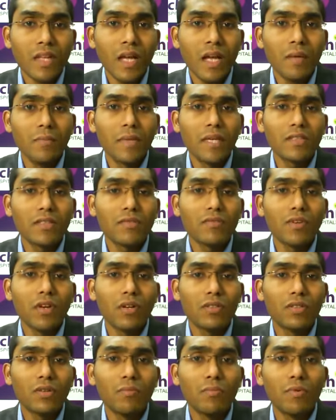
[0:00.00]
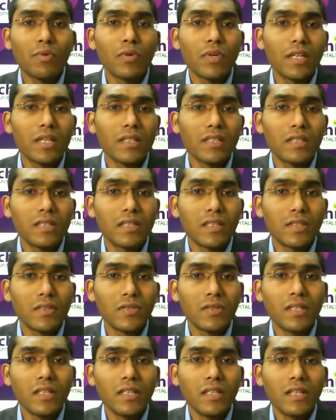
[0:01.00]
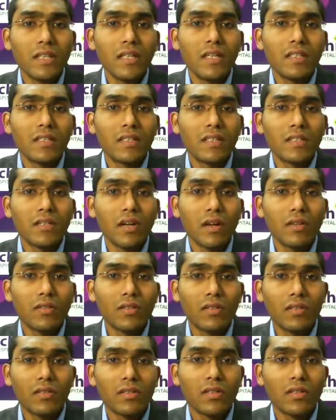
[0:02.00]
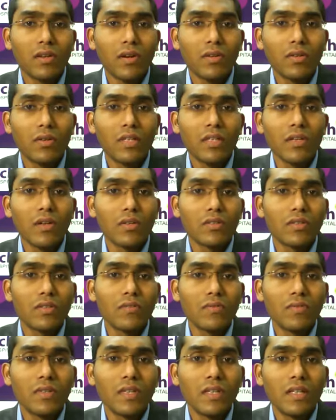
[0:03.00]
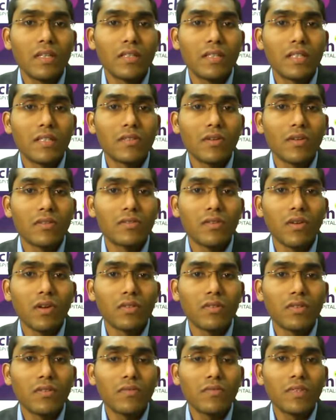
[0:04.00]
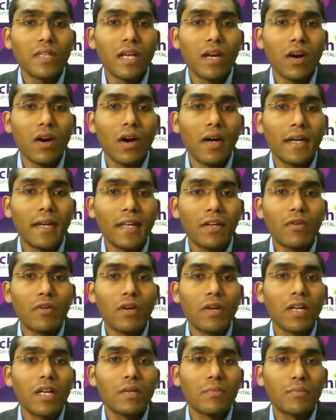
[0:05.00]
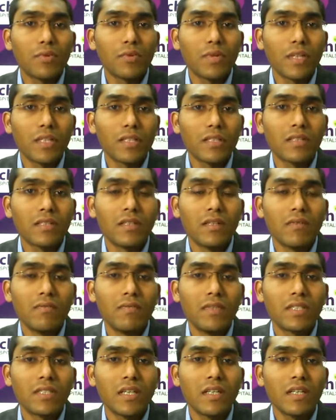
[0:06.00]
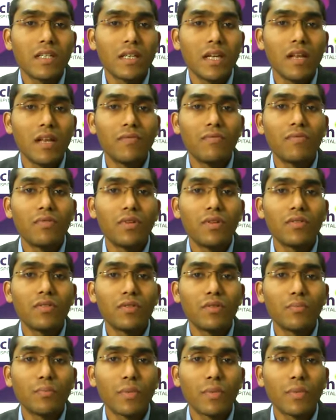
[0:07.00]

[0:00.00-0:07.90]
And because of loss of proteins in the urine, there is also there is also loss of anticoagulant proteins, which are helpful to